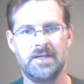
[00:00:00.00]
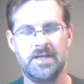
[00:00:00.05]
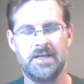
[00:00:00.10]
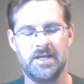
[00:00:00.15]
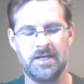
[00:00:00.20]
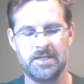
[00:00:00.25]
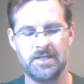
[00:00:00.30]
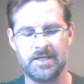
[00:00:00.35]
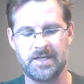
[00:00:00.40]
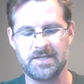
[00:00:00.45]

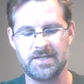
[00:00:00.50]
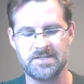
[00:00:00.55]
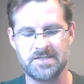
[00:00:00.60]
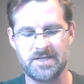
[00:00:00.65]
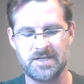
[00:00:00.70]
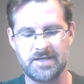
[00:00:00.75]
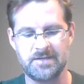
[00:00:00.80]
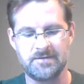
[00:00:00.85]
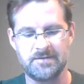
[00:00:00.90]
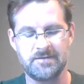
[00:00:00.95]
And like I
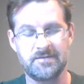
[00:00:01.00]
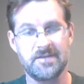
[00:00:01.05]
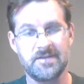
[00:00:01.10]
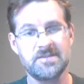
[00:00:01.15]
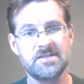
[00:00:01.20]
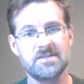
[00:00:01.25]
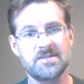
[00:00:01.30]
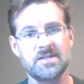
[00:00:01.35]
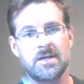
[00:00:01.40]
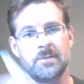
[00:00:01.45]
said,
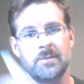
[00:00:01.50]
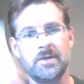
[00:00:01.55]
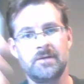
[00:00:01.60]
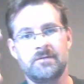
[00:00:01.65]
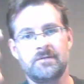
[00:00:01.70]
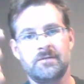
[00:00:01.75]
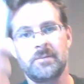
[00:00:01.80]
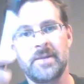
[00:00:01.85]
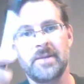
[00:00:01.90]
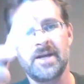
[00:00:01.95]
this is coming
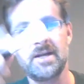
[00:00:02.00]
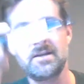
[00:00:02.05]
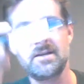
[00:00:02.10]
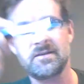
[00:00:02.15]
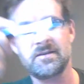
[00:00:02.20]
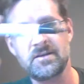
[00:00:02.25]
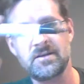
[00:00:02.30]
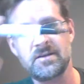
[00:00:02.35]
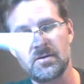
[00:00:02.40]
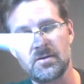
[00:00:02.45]
from
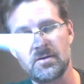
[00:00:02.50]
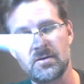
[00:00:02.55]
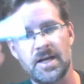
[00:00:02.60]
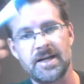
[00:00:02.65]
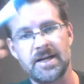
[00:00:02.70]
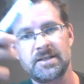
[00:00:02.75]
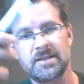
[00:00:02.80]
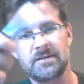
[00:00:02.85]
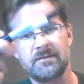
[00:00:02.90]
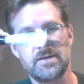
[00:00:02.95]
anything through
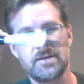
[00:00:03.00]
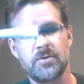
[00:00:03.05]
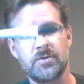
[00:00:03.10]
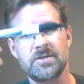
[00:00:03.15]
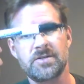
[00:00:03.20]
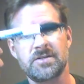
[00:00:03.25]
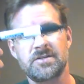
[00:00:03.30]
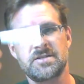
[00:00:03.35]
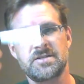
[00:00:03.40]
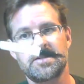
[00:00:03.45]
galactic
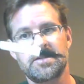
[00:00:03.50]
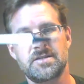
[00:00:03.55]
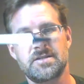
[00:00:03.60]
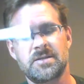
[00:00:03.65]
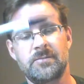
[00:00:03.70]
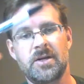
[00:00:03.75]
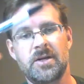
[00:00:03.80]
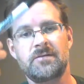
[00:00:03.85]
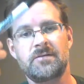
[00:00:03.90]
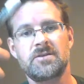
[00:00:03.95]
vibration
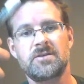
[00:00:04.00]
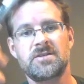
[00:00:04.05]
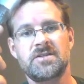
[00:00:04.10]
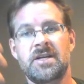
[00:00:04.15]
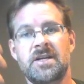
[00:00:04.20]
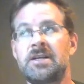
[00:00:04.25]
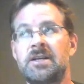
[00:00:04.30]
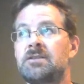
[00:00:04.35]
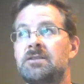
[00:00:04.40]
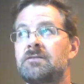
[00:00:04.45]
system. You have to
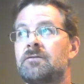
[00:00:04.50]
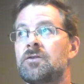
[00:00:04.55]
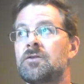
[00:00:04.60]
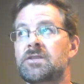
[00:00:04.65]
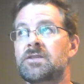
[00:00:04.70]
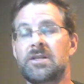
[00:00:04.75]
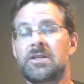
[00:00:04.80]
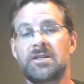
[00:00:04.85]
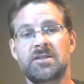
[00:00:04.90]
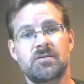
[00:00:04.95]
understand
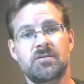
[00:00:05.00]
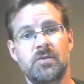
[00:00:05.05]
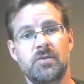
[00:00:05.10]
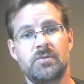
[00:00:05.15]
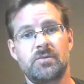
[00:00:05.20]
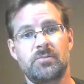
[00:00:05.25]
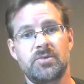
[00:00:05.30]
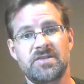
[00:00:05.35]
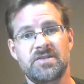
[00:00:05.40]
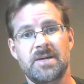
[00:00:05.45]
interforce connections from
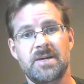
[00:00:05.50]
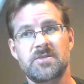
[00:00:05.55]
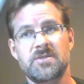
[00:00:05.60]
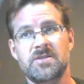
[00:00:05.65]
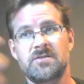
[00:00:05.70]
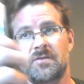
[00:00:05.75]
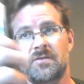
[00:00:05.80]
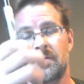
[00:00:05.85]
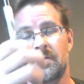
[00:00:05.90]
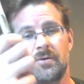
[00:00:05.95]

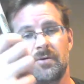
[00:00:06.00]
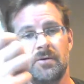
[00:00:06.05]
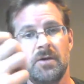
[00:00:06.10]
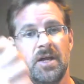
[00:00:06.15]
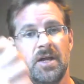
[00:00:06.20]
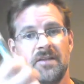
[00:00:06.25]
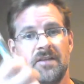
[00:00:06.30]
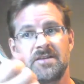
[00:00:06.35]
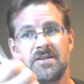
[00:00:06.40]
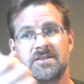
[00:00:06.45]
perceptions through.
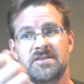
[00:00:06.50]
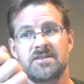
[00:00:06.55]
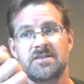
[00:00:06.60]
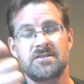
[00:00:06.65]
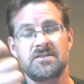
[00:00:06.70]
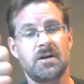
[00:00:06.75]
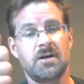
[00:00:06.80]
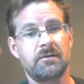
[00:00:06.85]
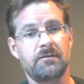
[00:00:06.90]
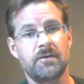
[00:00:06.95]
This is
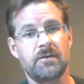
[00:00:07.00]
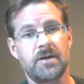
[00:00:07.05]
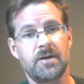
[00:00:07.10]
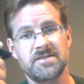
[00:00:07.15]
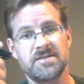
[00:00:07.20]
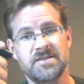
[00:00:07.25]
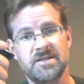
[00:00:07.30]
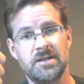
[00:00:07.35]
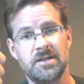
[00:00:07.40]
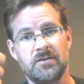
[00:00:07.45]
dark
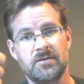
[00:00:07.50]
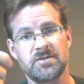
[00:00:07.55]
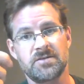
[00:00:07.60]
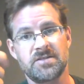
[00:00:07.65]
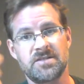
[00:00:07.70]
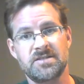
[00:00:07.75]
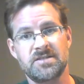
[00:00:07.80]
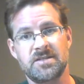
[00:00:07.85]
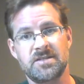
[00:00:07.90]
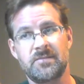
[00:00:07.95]
frequency level
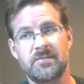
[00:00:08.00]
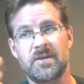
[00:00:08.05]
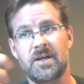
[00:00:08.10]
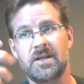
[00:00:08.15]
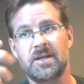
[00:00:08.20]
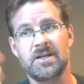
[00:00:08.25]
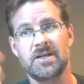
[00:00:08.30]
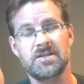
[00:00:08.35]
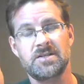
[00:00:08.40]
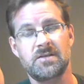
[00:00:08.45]
system, the
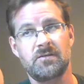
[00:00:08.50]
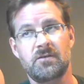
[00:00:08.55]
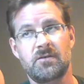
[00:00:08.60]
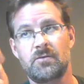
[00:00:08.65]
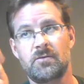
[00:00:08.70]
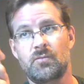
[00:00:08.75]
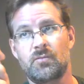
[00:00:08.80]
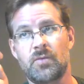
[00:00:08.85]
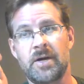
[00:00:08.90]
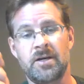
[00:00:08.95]
connections
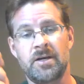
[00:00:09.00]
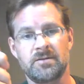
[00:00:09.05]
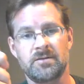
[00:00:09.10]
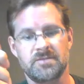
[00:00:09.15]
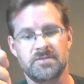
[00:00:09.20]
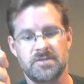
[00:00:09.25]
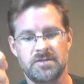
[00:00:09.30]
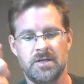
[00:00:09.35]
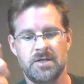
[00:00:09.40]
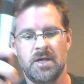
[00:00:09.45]
through
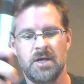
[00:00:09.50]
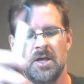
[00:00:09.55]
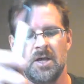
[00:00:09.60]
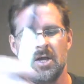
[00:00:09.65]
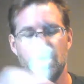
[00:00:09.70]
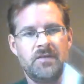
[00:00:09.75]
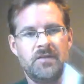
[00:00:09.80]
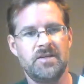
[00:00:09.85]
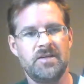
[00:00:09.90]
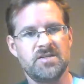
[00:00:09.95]
realms.
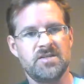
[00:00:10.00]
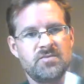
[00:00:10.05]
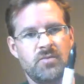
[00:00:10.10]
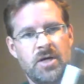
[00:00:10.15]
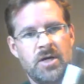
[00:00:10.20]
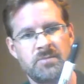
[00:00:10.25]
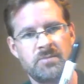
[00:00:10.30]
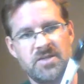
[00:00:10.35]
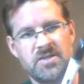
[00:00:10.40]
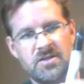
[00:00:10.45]
These
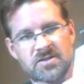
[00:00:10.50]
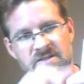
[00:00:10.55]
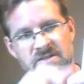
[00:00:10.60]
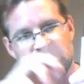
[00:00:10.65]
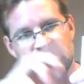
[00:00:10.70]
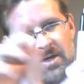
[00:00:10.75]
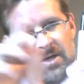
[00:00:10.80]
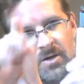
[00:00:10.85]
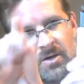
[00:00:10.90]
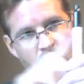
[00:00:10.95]
realms are
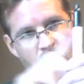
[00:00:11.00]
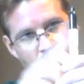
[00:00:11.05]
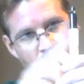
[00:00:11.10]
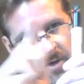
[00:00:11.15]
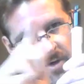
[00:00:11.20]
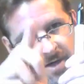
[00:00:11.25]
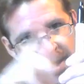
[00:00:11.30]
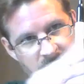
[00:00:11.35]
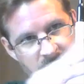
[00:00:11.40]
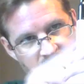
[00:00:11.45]
center
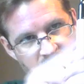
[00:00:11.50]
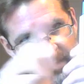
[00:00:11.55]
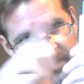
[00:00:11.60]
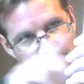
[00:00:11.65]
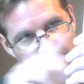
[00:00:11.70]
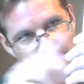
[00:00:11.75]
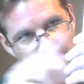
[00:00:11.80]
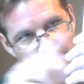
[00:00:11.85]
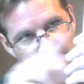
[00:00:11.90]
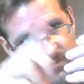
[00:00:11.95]
coring everything
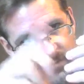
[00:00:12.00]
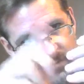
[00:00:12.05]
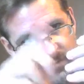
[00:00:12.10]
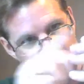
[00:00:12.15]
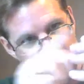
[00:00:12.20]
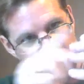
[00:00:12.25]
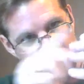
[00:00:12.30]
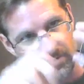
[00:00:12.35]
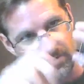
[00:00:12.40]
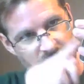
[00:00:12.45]
through
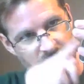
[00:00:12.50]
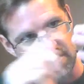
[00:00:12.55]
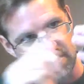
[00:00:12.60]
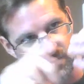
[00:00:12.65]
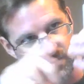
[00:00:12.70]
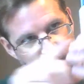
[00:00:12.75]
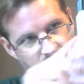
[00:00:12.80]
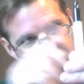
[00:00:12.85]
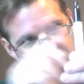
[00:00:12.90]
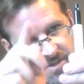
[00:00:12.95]

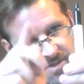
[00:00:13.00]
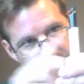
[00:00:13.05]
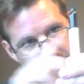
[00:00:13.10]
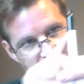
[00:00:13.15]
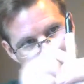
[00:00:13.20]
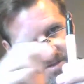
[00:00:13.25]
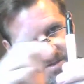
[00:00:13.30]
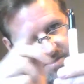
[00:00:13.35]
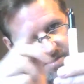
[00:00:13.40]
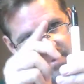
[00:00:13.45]
circulation rotation
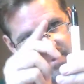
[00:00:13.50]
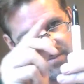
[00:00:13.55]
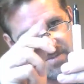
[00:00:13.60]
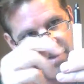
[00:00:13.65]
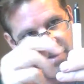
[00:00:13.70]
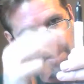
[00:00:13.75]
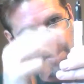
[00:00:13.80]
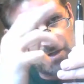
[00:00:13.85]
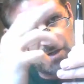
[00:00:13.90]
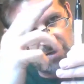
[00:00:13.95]

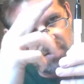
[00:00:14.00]
systems.